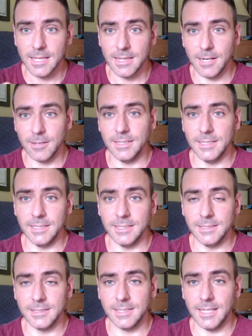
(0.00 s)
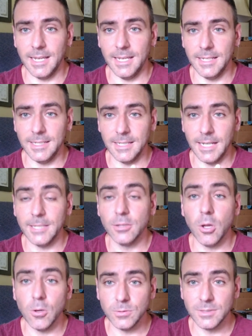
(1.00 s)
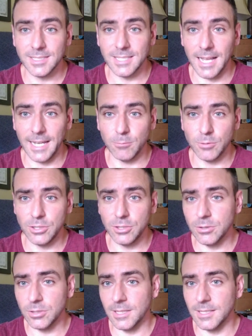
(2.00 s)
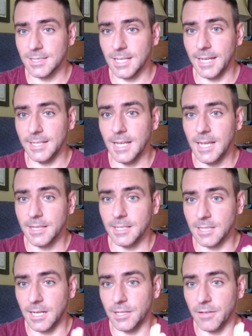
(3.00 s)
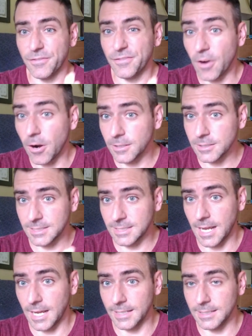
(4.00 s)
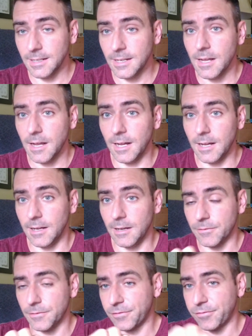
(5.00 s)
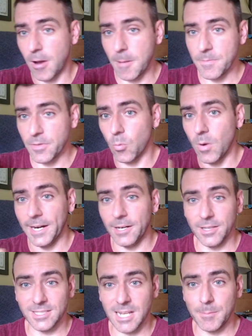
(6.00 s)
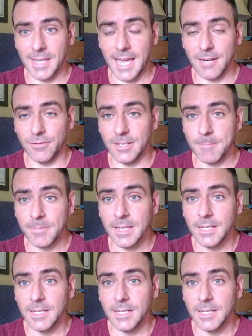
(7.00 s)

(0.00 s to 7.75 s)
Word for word: there is a, a load side, which is usually the side that's on the far side uh, from the wire that's coming out of it.